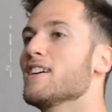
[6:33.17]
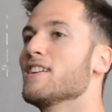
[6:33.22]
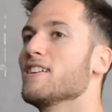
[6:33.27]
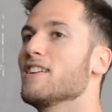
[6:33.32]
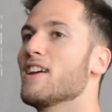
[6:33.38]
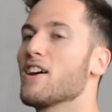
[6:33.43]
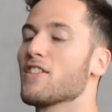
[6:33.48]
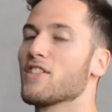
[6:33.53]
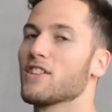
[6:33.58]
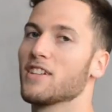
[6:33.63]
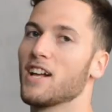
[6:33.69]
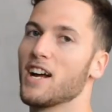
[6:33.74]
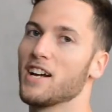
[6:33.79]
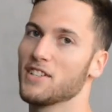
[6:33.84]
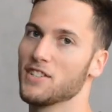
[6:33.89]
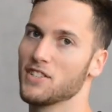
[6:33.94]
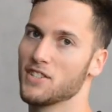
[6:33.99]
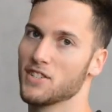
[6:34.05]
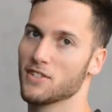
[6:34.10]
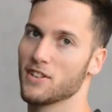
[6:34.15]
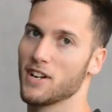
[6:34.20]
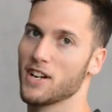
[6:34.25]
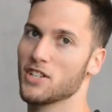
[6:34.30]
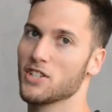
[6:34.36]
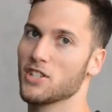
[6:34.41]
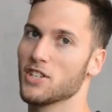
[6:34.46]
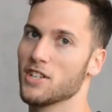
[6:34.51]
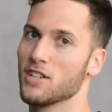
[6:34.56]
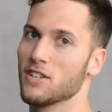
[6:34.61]
now the last
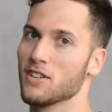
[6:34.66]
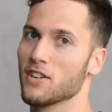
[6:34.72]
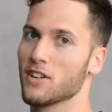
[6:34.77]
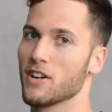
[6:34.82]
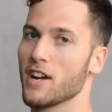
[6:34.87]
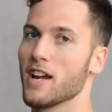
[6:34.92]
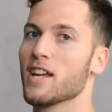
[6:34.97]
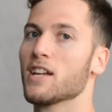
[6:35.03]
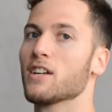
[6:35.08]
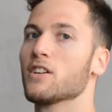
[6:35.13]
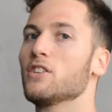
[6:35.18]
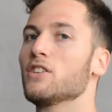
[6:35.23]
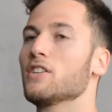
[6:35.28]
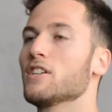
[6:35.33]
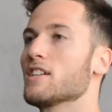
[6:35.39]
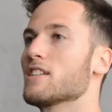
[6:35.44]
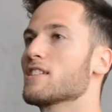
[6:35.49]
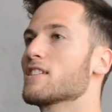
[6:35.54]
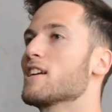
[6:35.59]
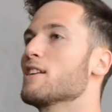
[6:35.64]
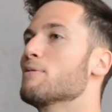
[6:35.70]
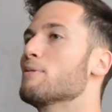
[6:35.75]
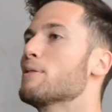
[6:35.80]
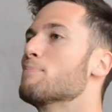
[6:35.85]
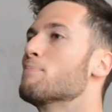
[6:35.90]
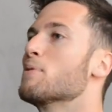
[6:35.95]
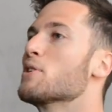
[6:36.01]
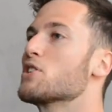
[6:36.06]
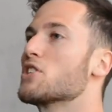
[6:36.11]
direction or angle is gonna
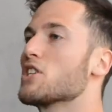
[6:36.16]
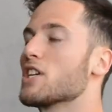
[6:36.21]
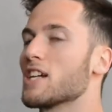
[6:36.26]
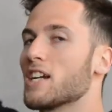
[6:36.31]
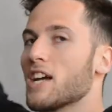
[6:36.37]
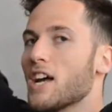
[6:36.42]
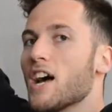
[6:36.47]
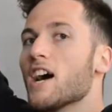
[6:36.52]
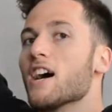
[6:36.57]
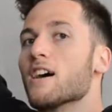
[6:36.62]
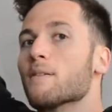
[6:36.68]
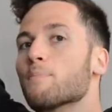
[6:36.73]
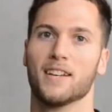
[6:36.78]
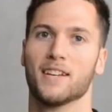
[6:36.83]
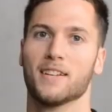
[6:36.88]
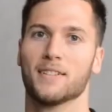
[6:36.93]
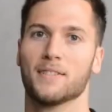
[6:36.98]
be pushing up.